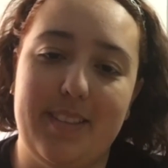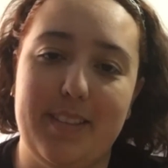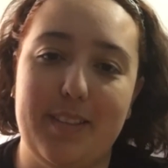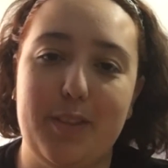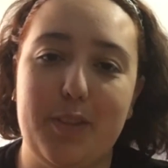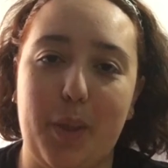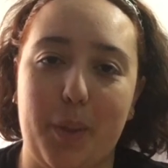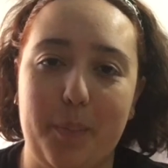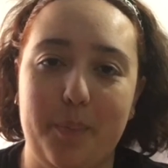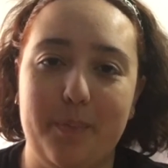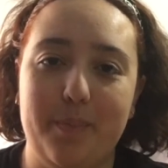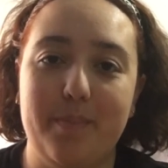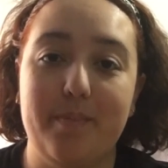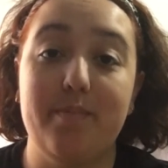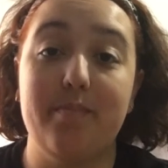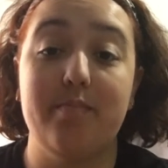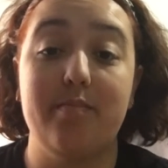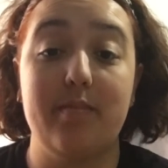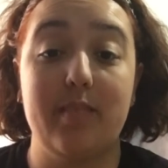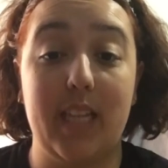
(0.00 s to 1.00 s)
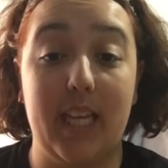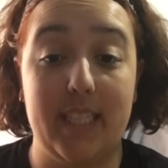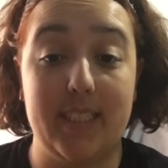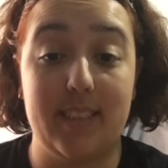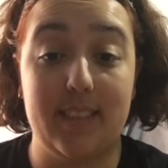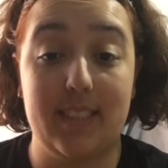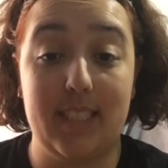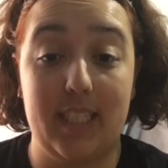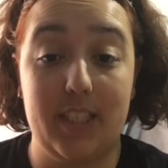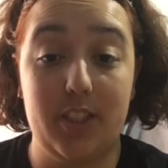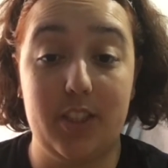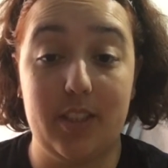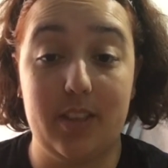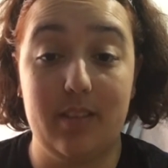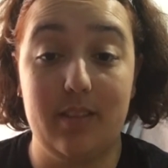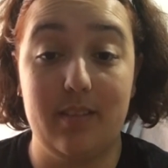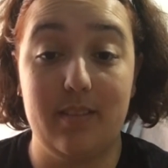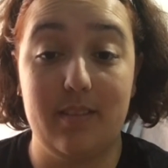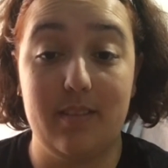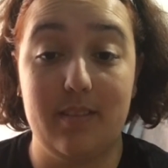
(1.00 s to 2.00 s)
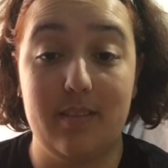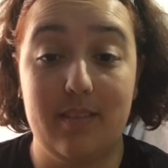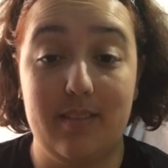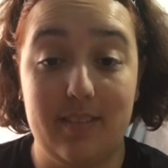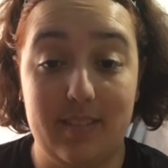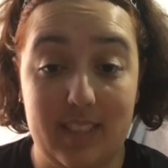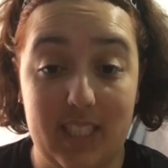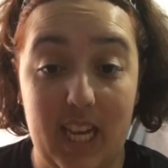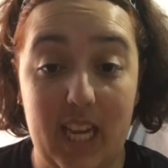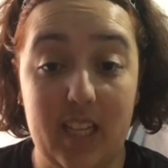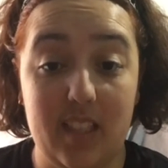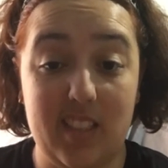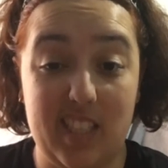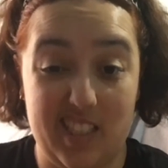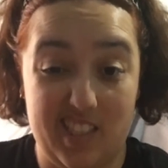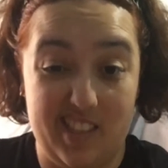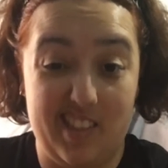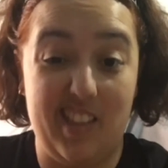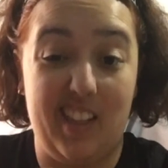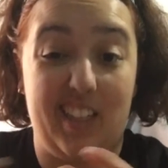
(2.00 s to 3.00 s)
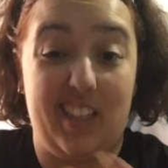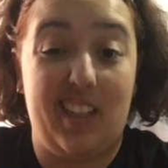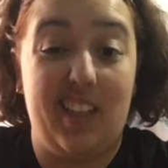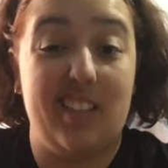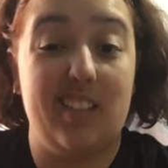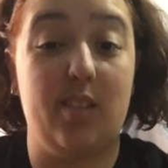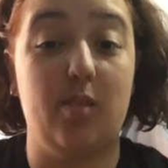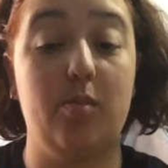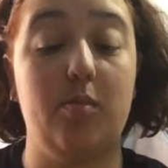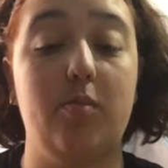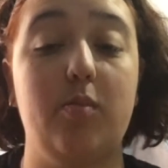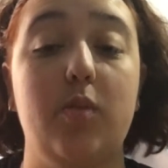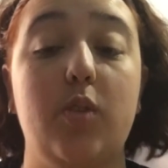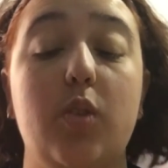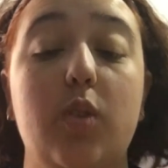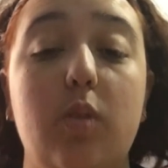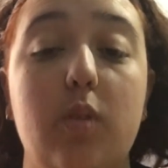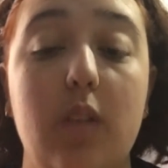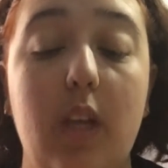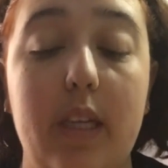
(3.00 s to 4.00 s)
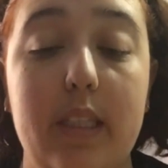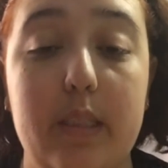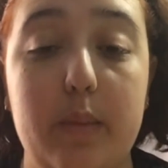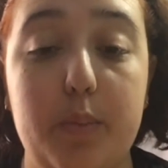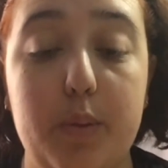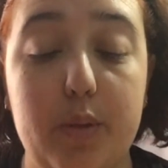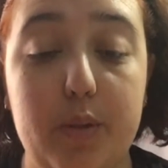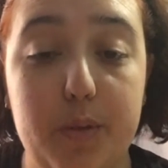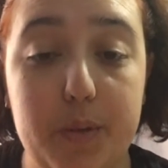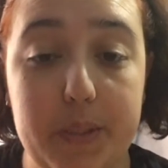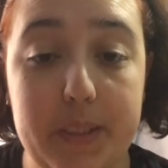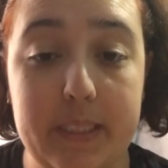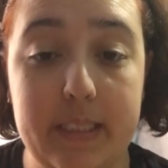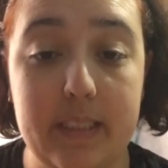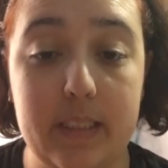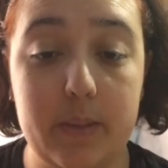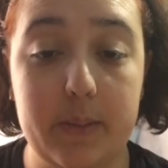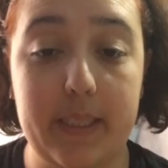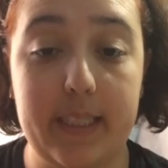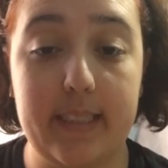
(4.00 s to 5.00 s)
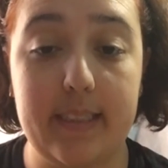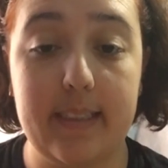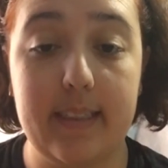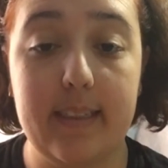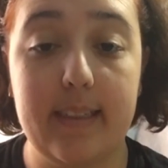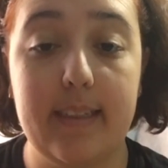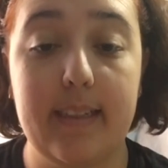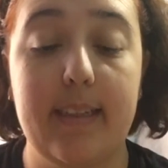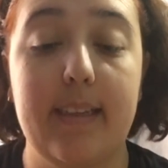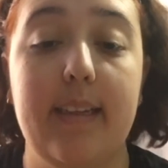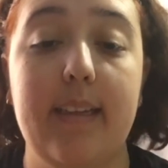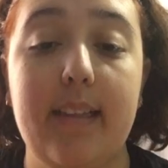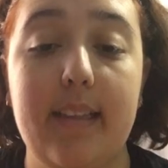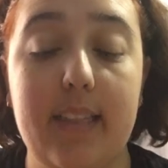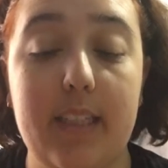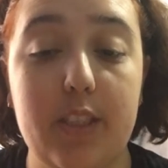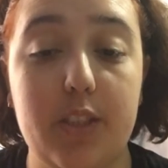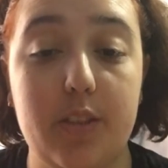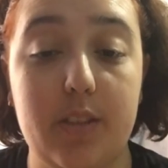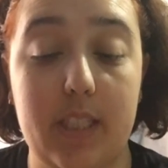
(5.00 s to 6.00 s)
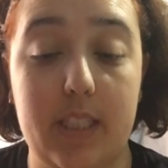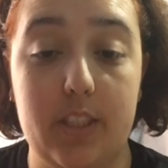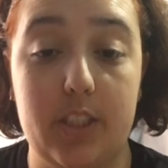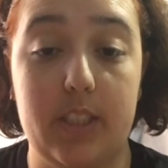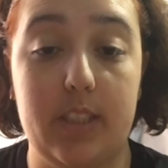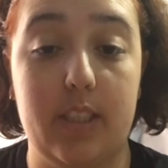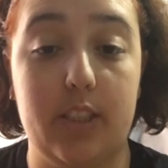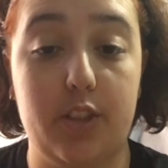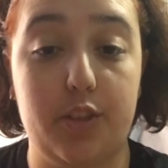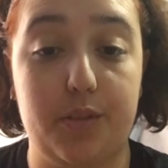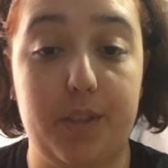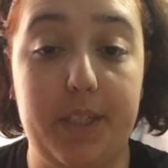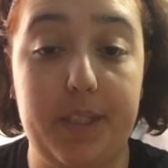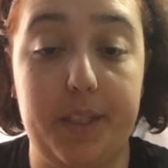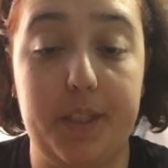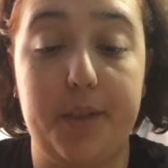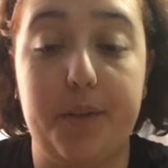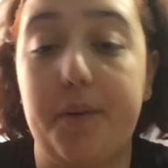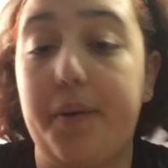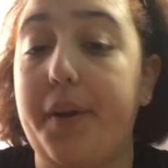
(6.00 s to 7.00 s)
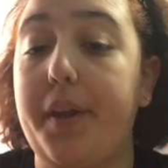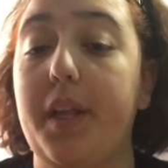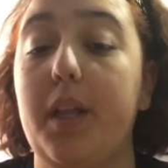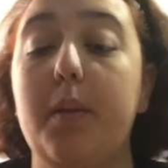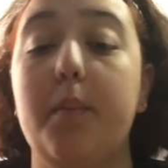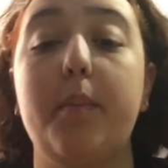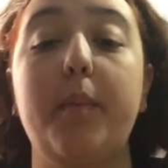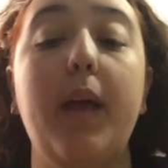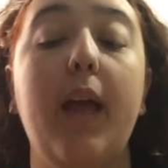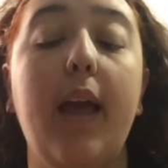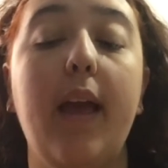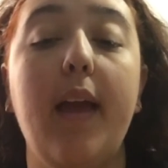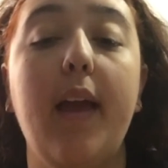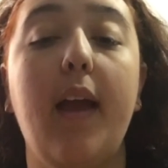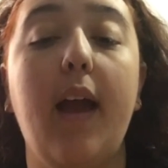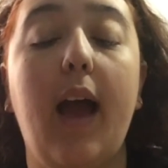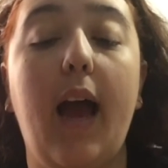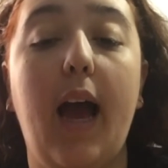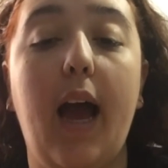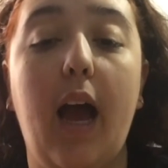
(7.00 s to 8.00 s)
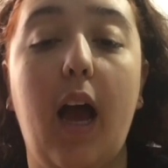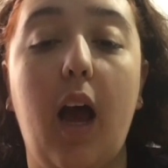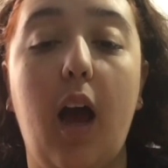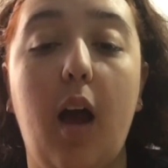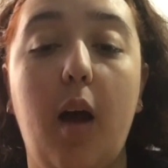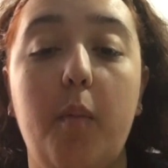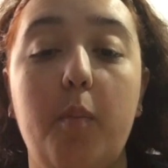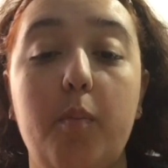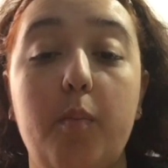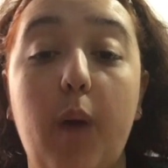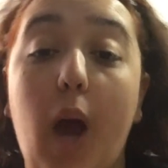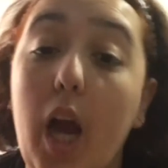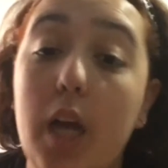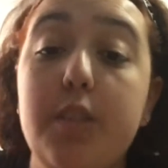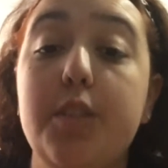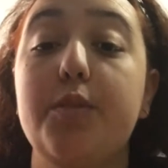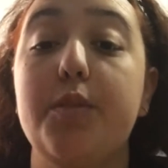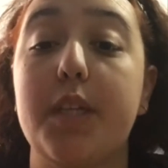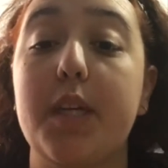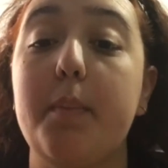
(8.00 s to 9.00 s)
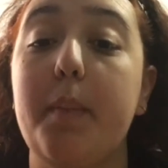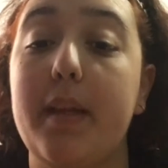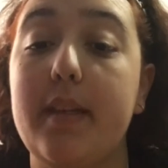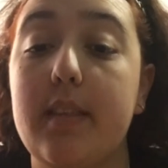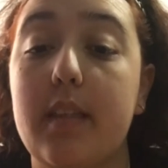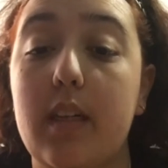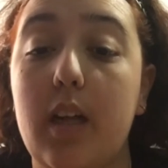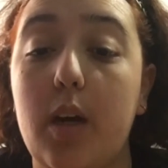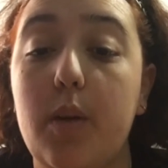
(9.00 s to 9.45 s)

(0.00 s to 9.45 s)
So, as a teacher, text, like as a book for teaching the Australian curriculum, I do recommend it.